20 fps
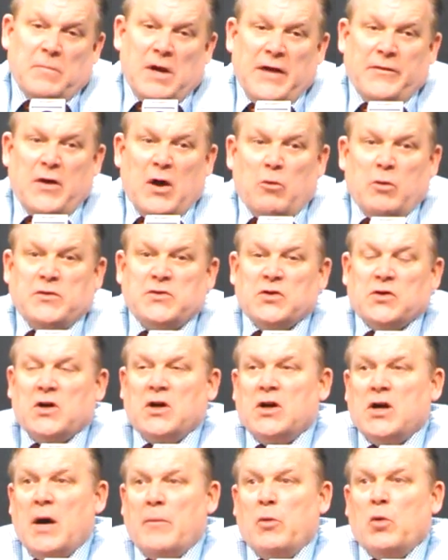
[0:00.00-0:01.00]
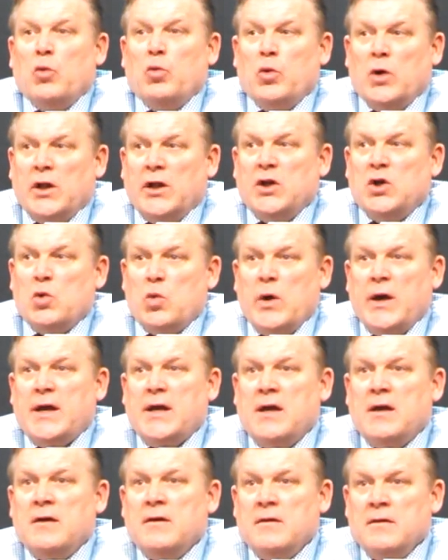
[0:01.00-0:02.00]
I thought we took a couple really
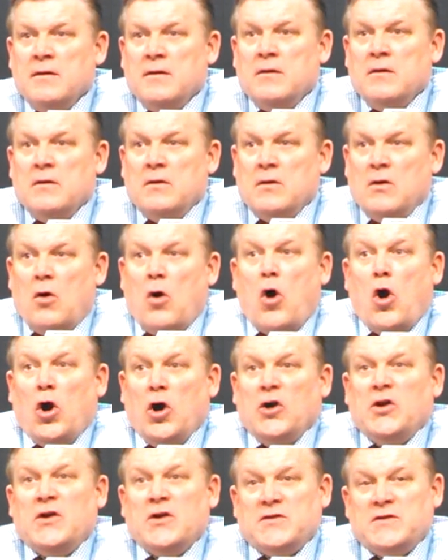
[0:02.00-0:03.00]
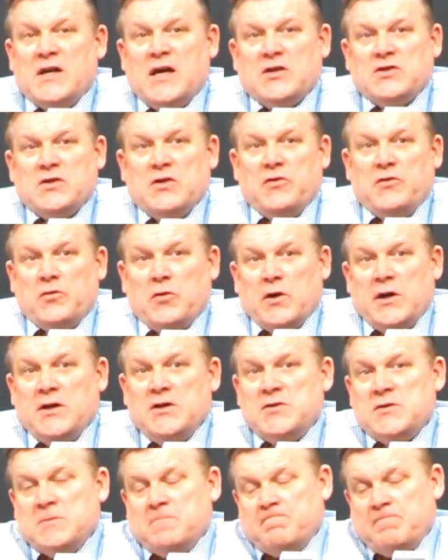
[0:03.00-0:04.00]
quick, hard contested
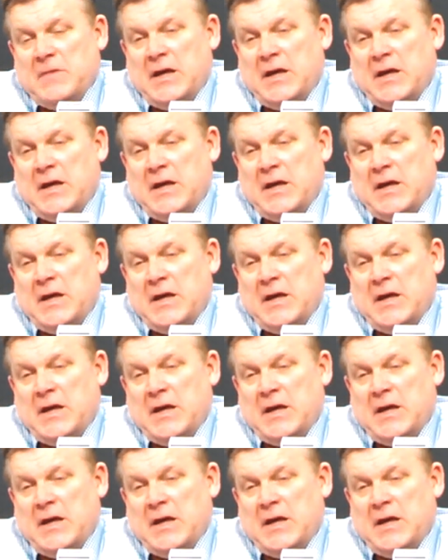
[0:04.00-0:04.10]
threes.